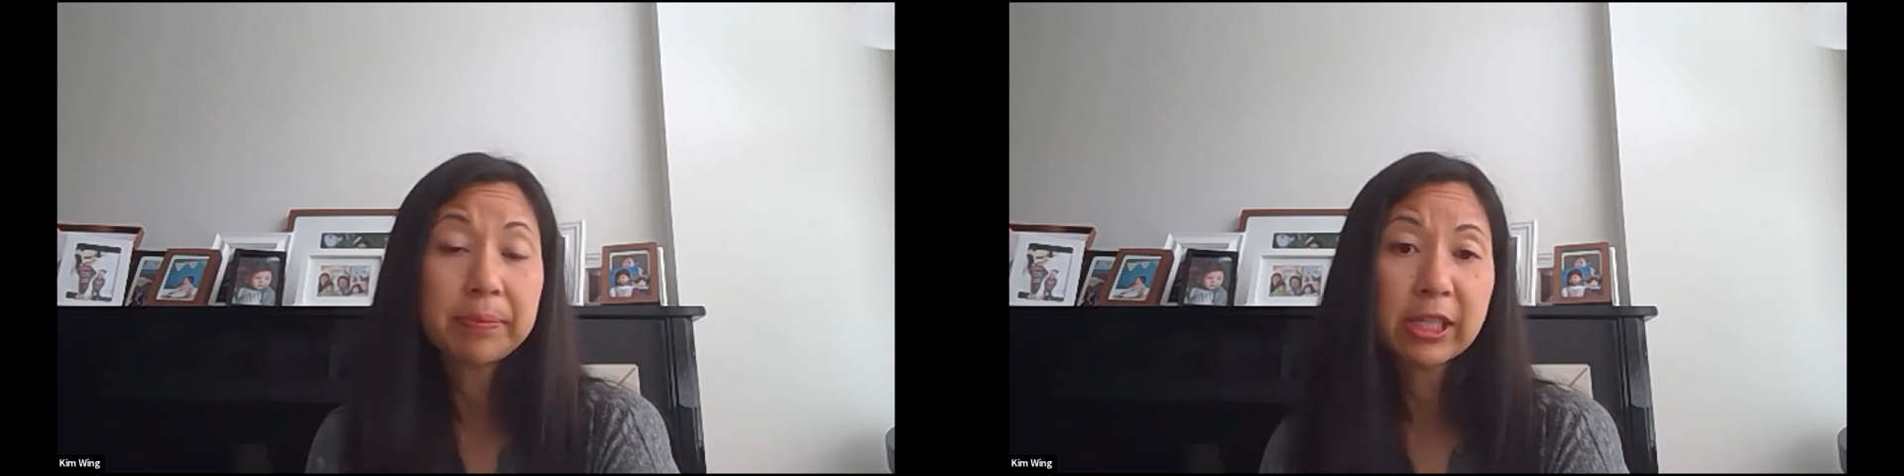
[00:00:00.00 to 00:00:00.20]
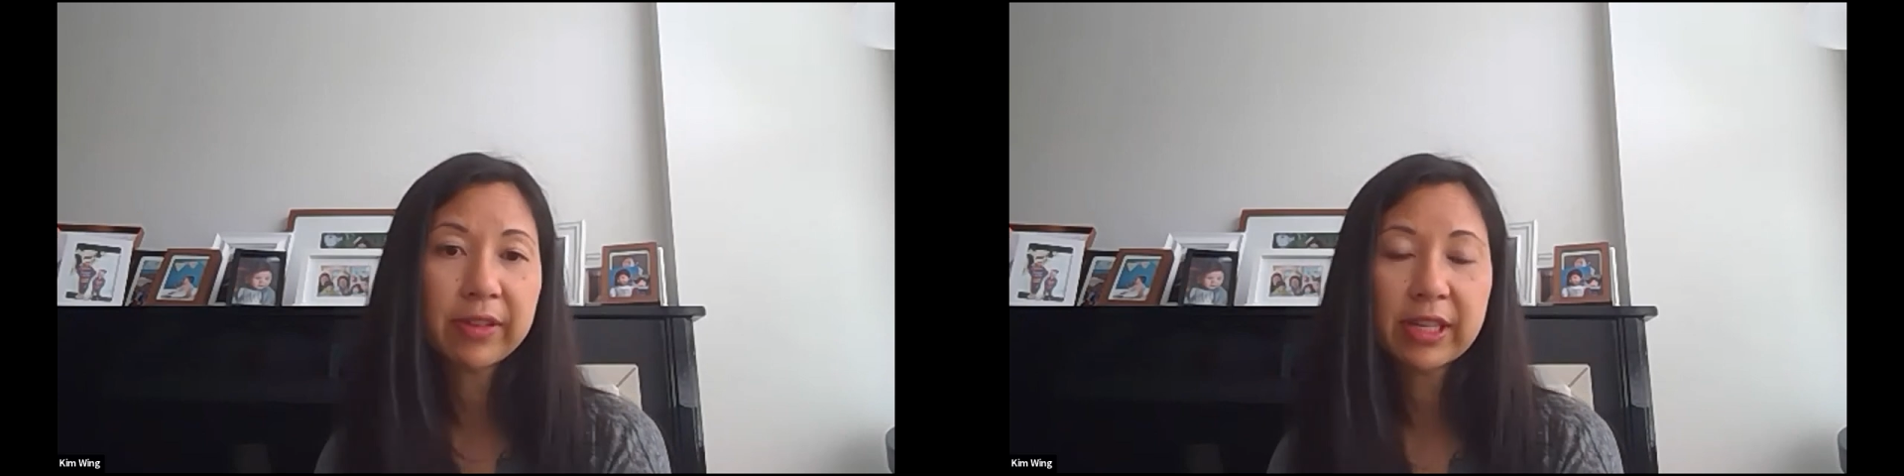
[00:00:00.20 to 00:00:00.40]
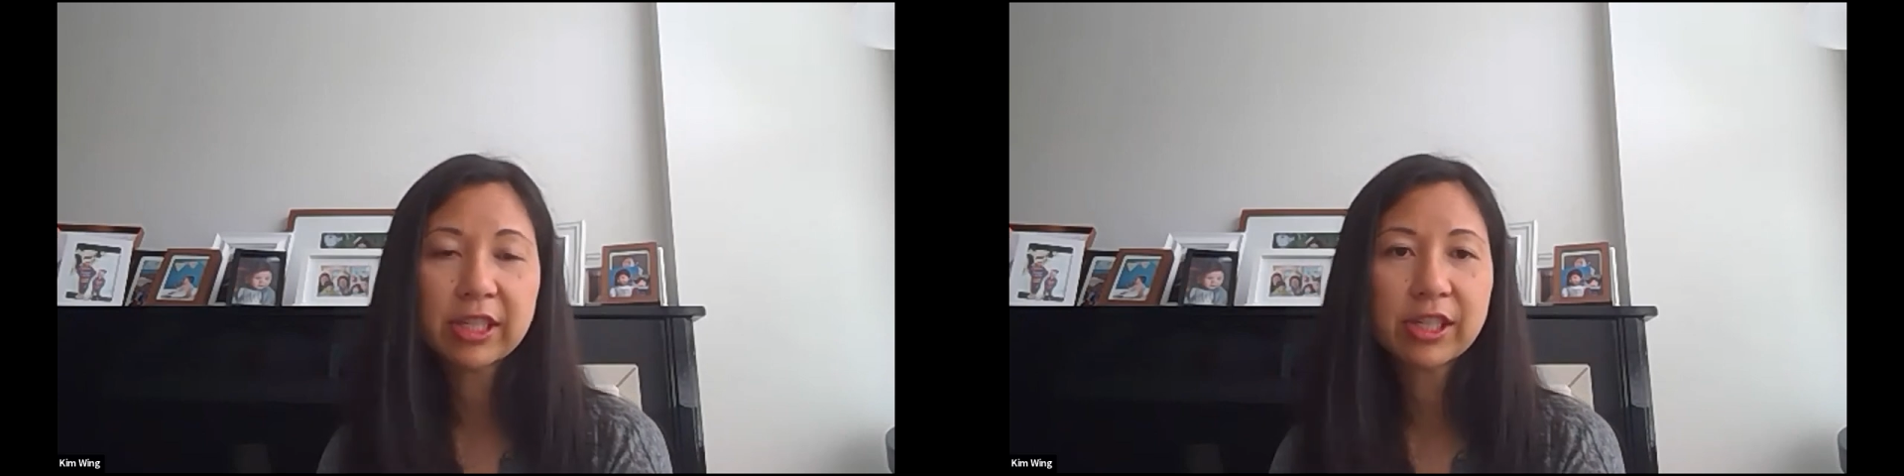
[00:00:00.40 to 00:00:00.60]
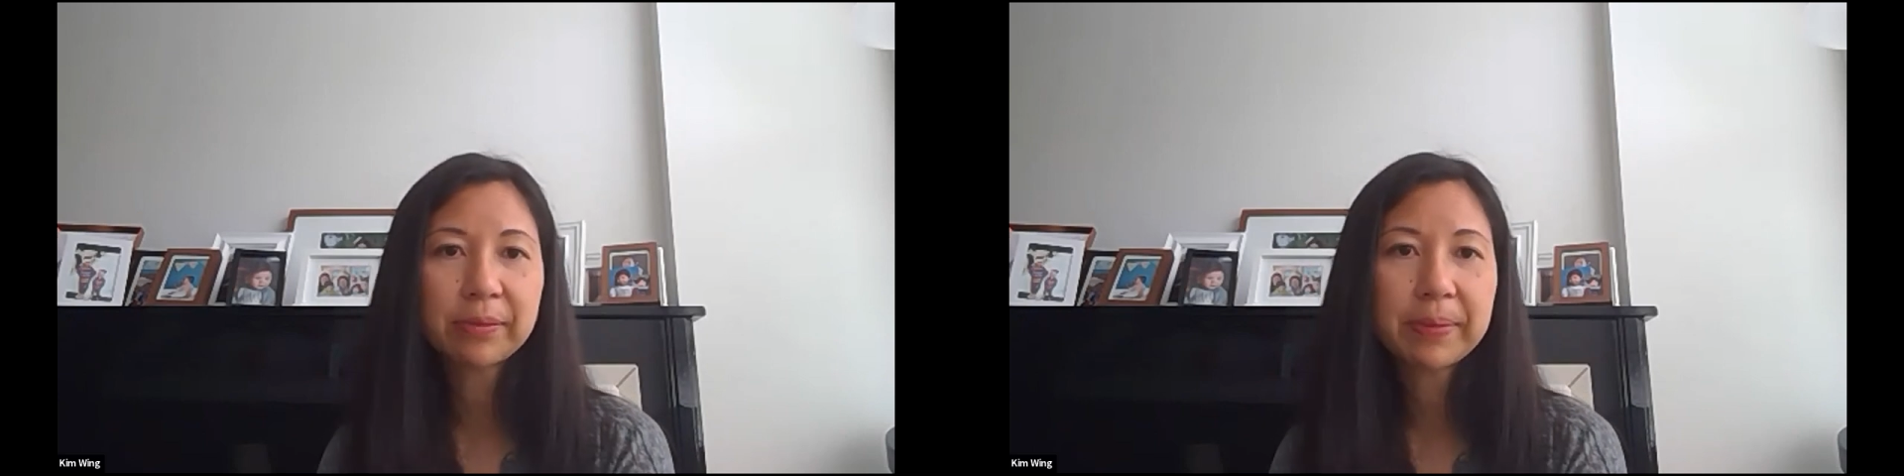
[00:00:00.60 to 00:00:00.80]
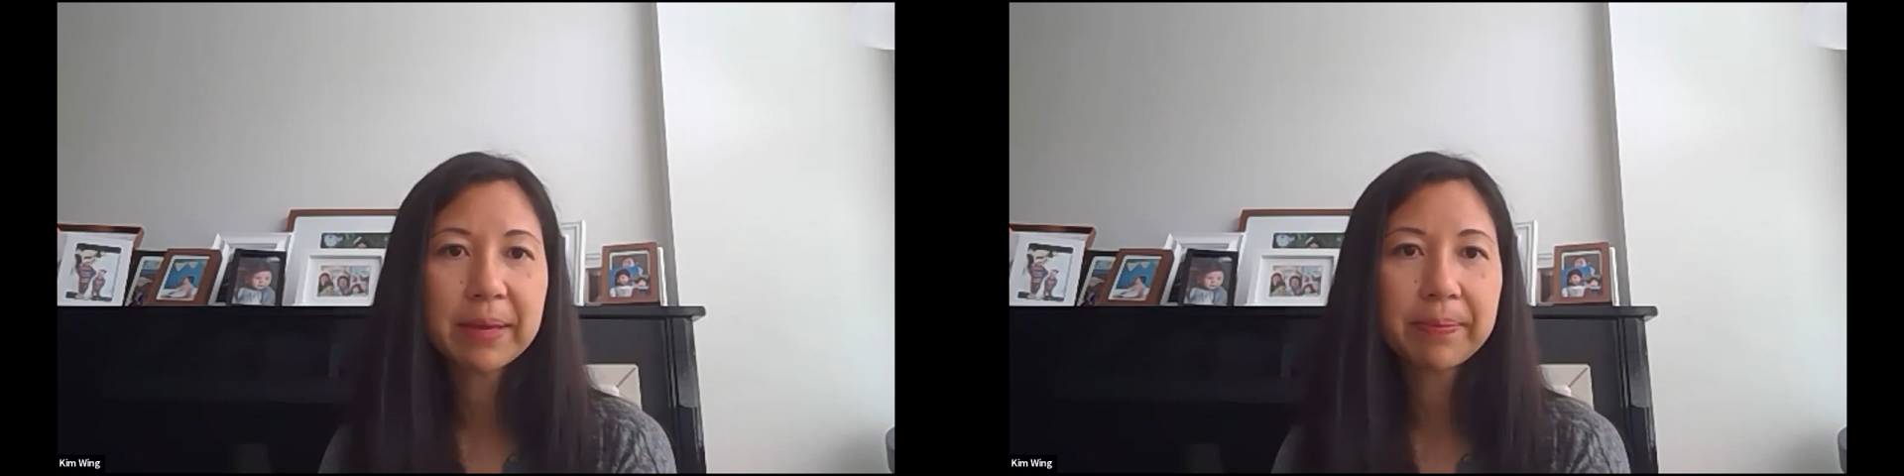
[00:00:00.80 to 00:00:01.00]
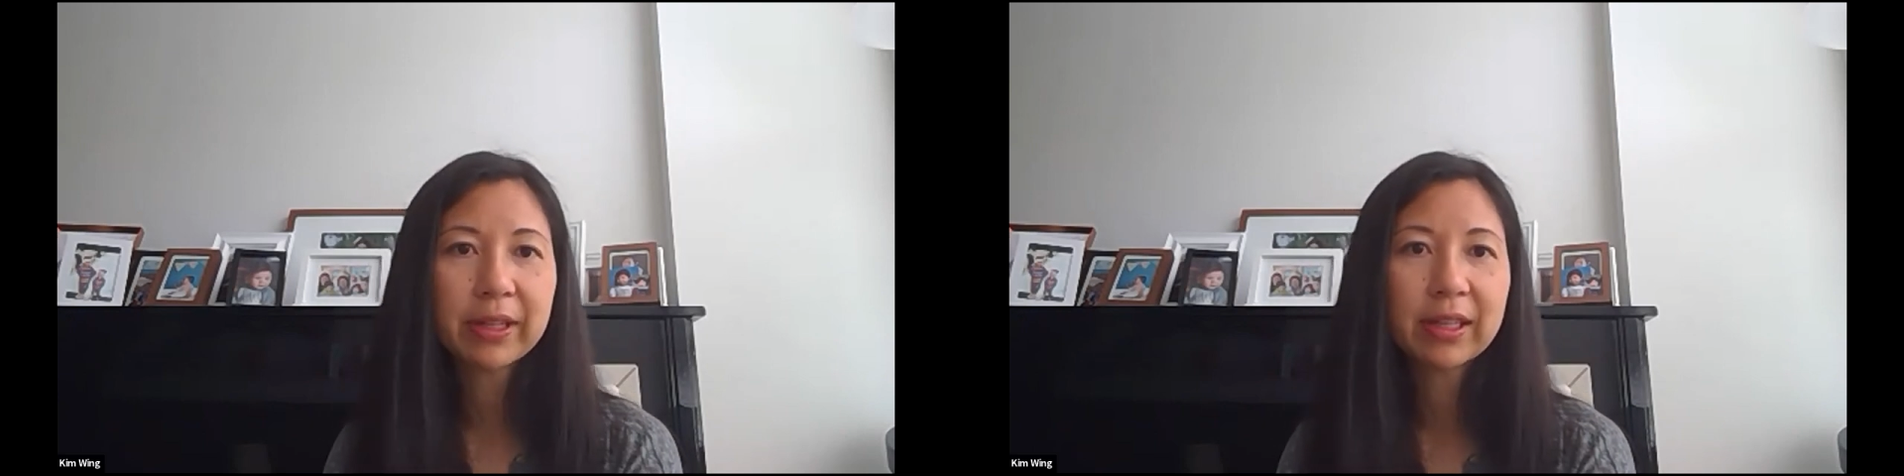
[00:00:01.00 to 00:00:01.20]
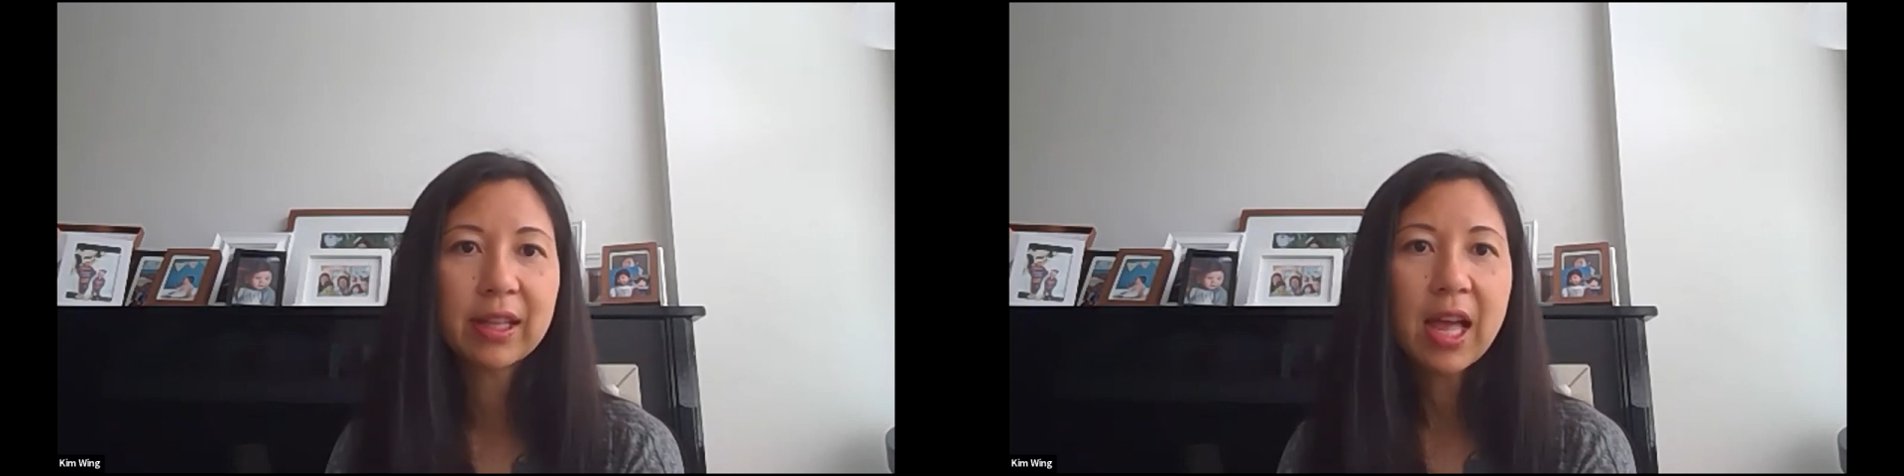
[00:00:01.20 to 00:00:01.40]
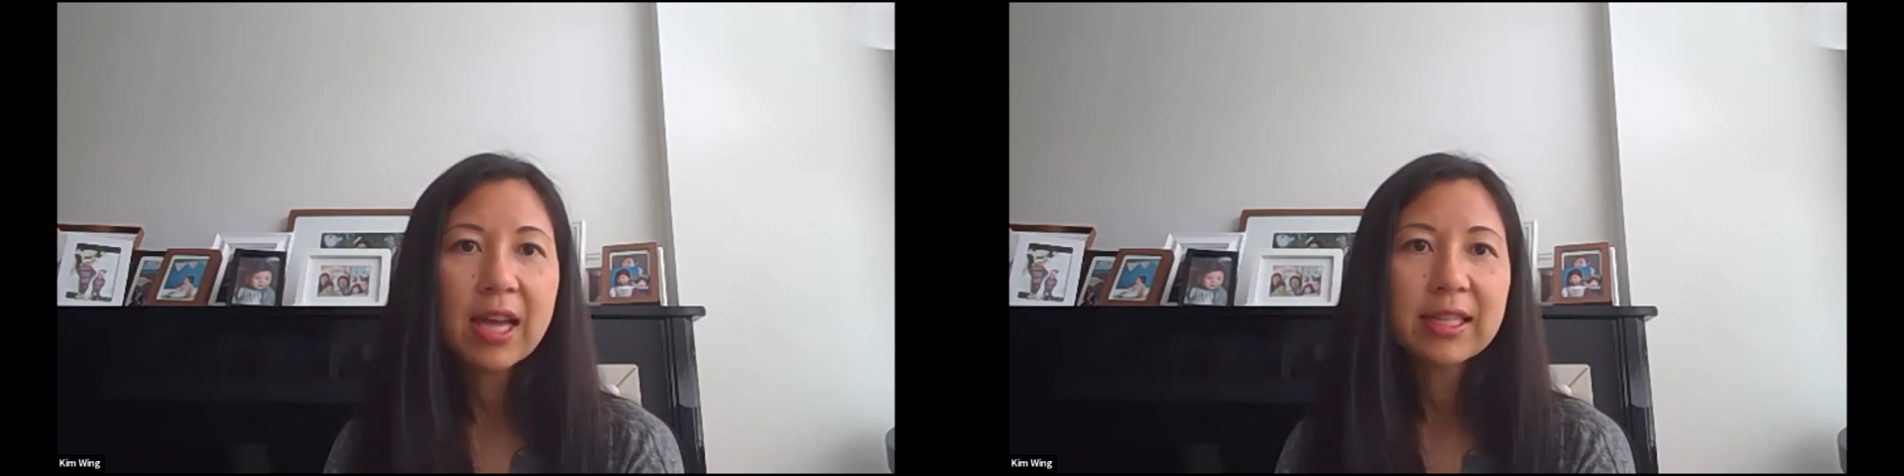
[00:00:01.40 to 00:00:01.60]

bunch of additional people